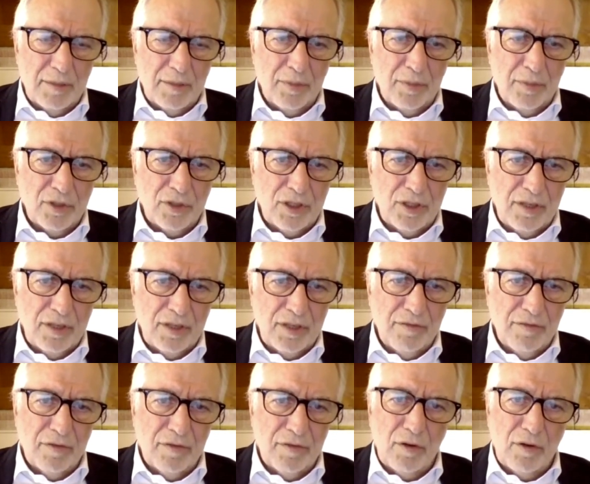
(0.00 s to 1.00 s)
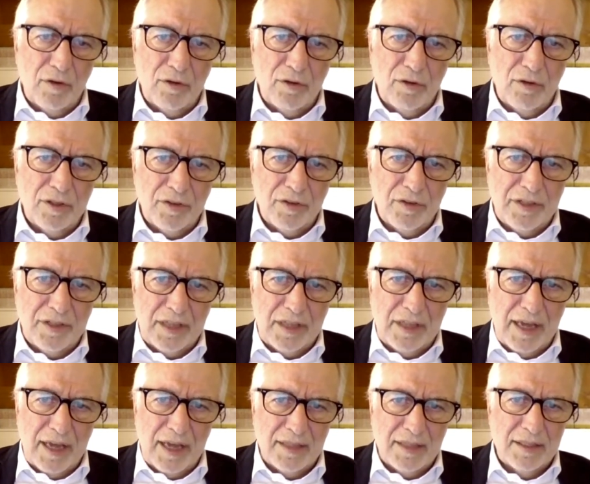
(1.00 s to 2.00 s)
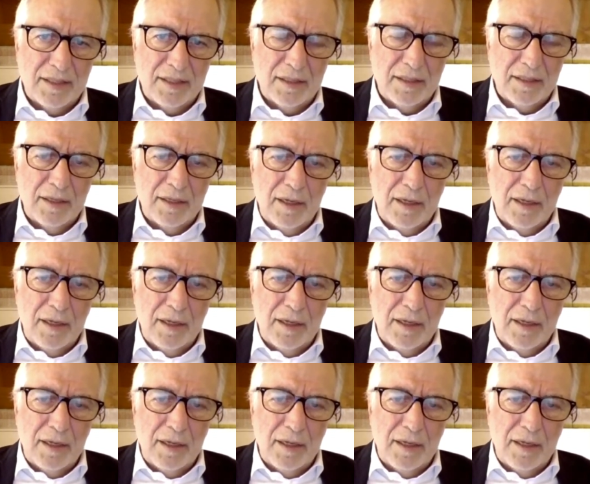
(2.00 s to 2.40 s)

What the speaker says: positive all the three tests,